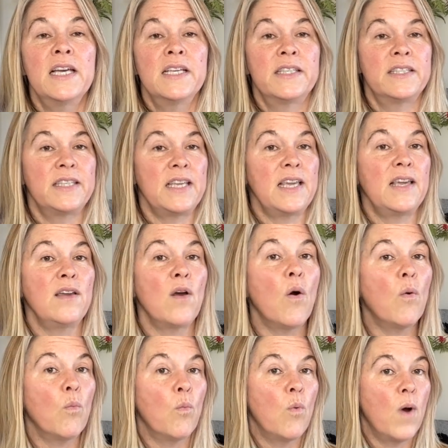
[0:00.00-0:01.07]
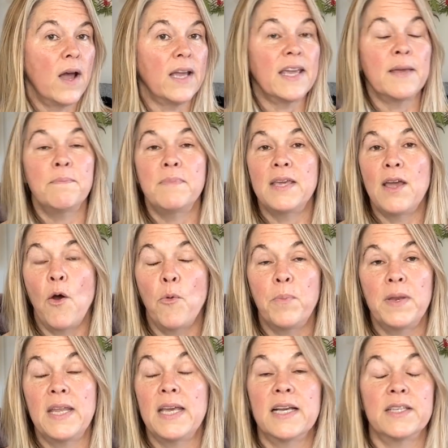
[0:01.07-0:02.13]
see what can be opening,